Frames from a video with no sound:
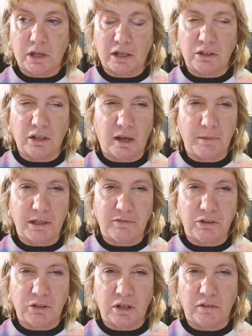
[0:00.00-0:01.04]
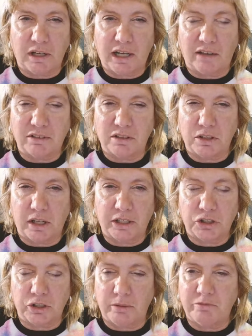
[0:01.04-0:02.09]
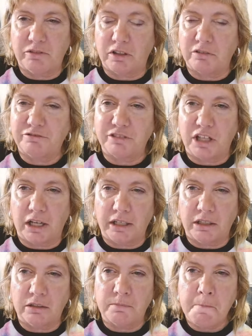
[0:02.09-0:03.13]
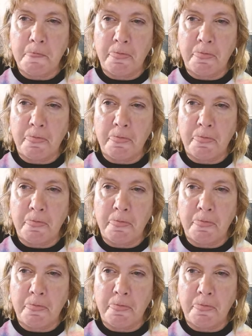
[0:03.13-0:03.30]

I don't know how many of you know that I have an extreme fear of flying.